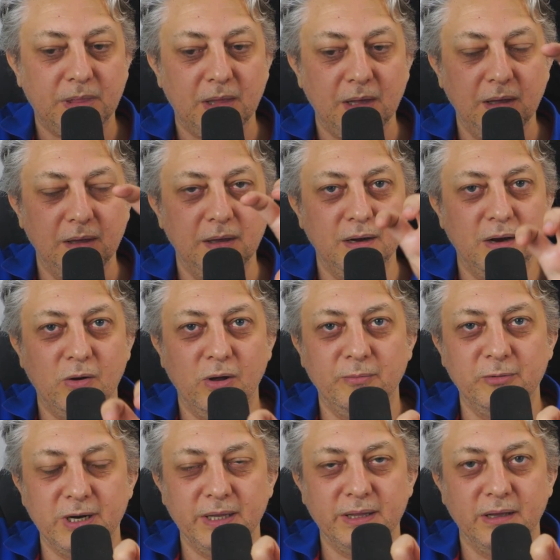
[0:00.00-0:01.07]
and now I'm
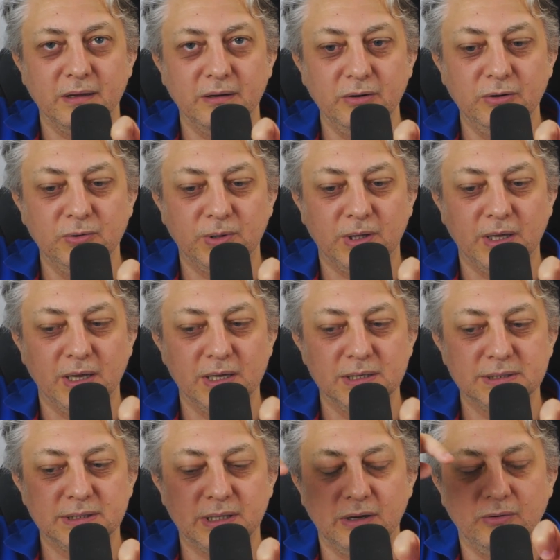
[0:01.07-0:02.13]
writing a new
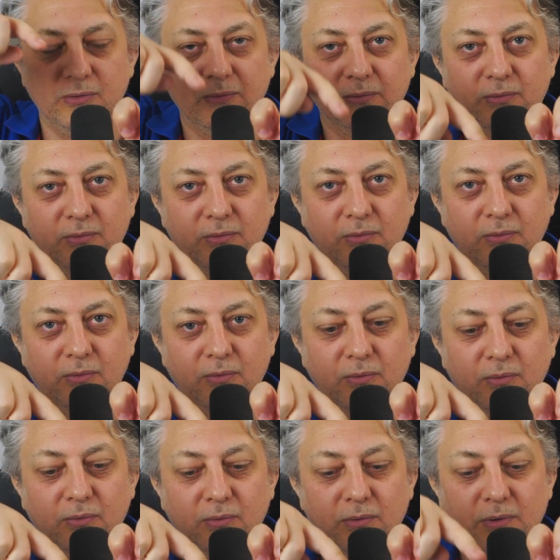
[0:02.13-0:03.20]
test, and
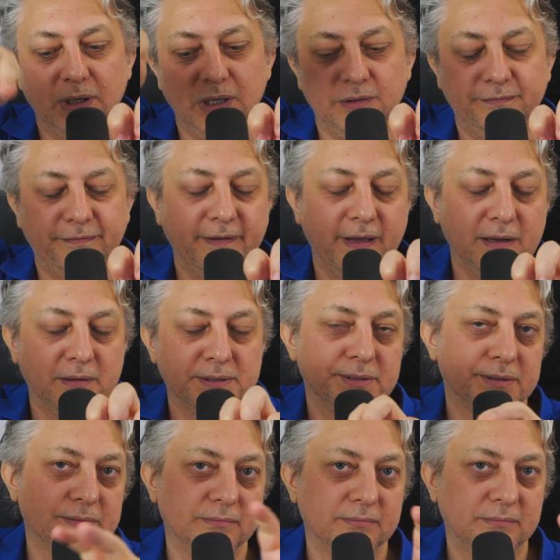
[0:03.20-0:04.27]
it fails,
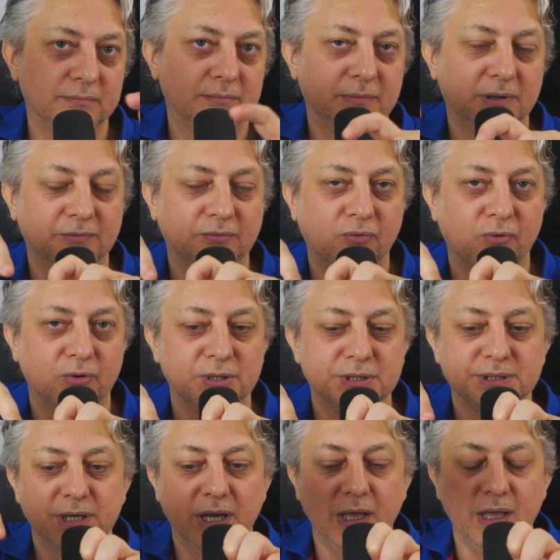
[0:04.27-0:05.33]
of course.
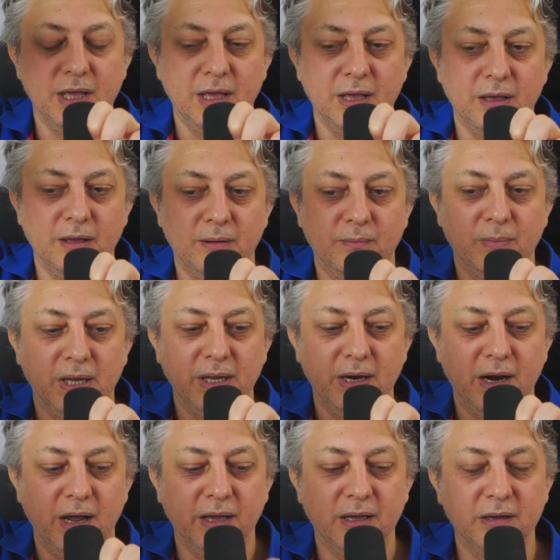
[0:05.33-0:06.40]
But then
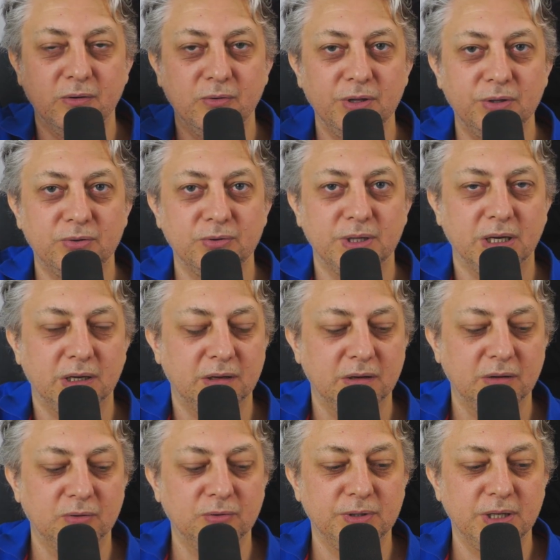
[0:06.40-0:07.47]
I go into the
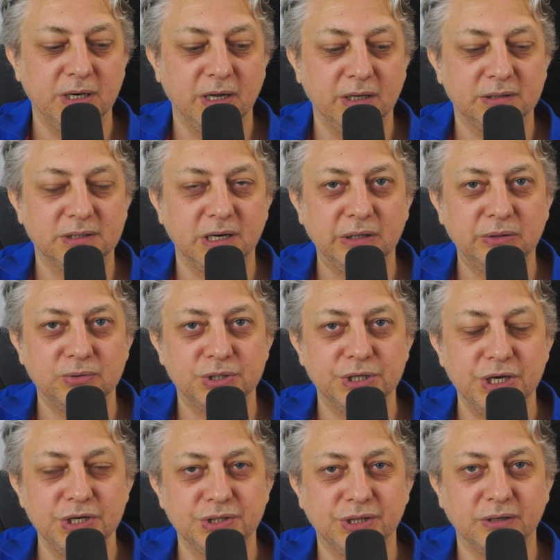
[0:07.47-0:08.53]
code and I try to
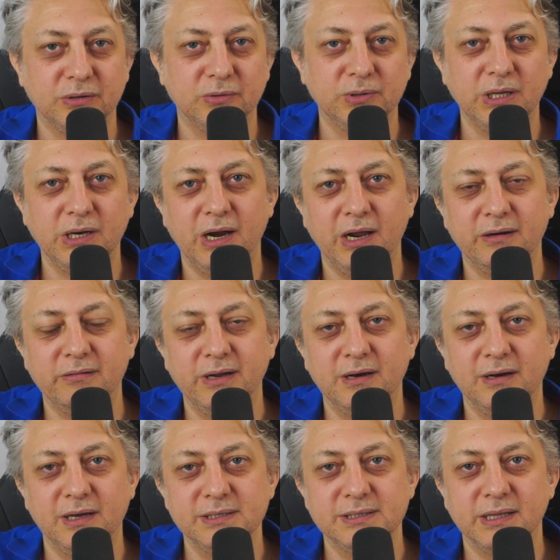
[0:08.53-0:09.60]
change the code, and I
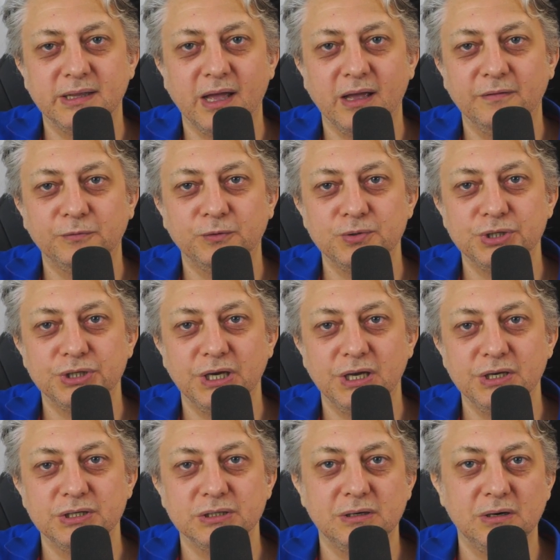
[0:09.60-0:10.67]
realize that I have to
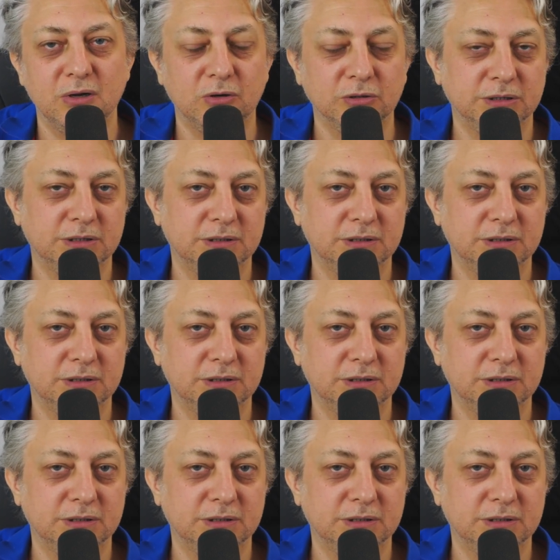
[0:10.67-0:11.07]
change a lot.